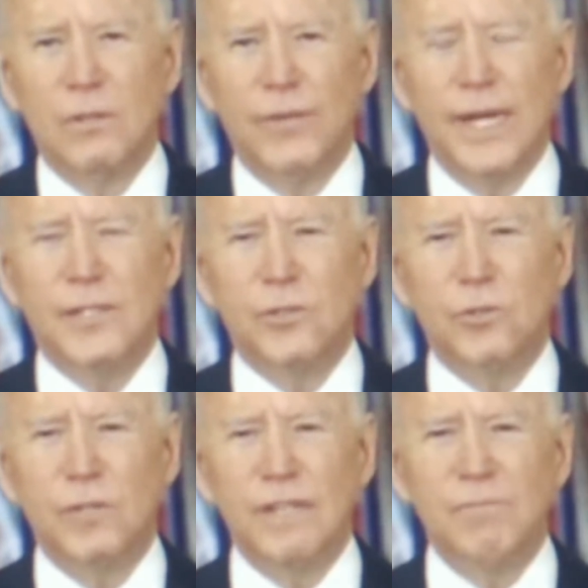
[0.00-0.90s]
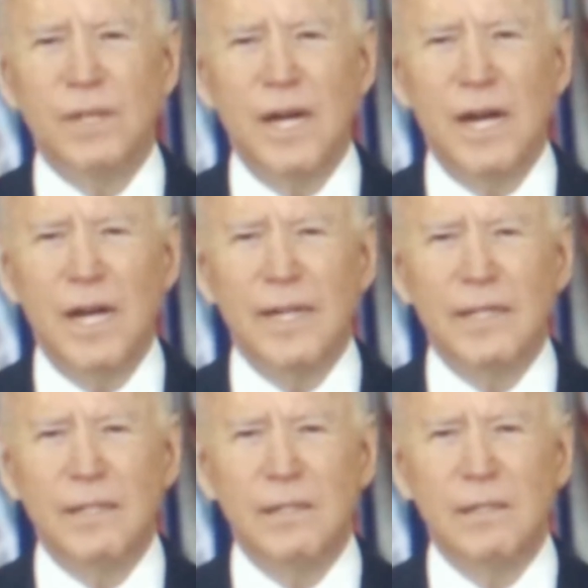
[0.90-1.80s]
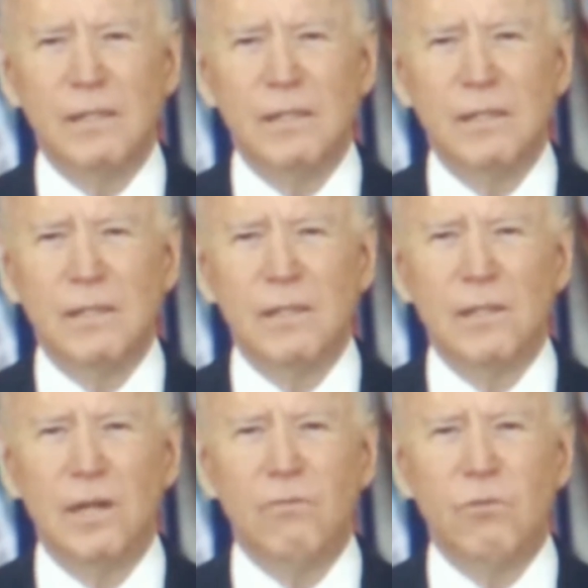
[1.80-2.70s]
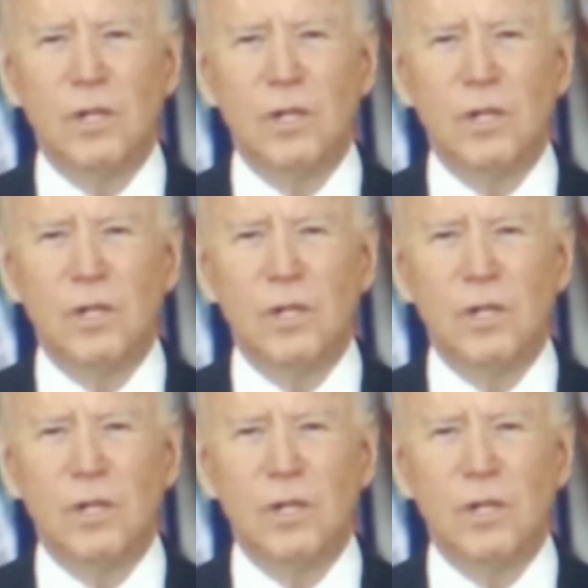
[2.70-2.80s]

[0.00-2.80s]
They too leave behind loved